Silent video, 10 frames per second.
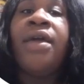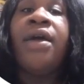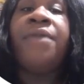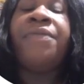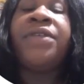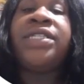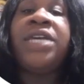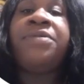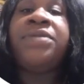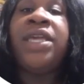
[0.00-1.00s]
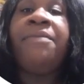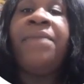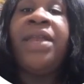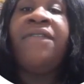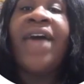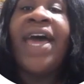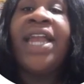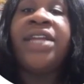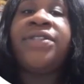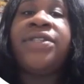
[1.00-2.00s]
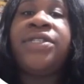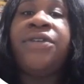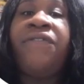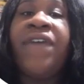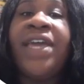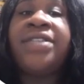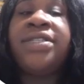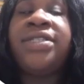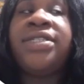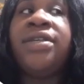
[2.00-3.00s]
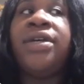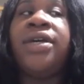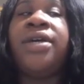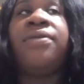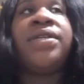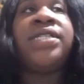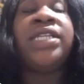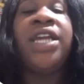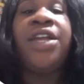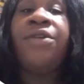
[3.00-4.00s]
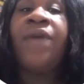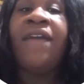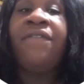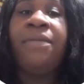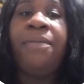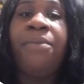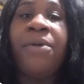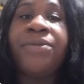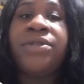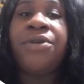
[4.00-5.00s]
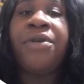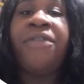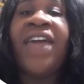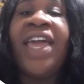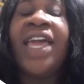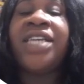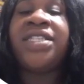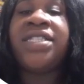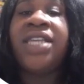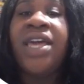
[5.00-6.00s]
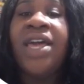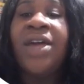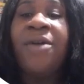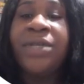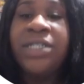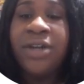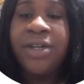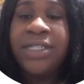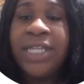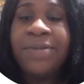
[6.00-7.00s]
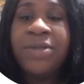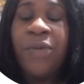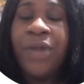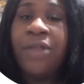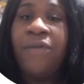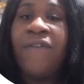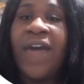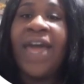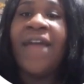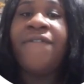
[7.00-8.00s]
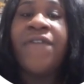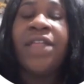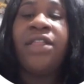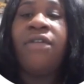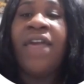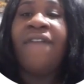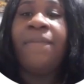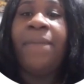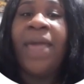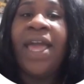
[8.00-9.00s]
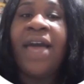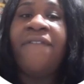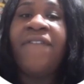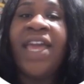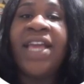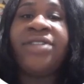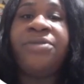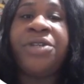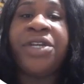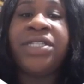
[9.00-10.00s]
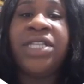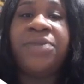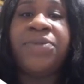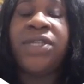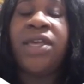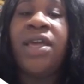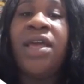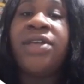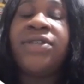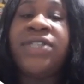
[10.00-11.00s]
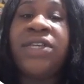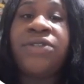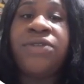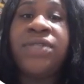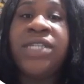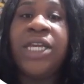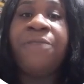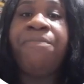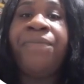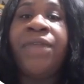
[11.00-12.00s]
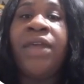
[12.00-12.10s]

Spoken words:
The steps can be divided into 2 phases. Once again, you have the preparatory phase, which are steps 1 through 5, and then you have the payoff phase, which are steps 6 through 10.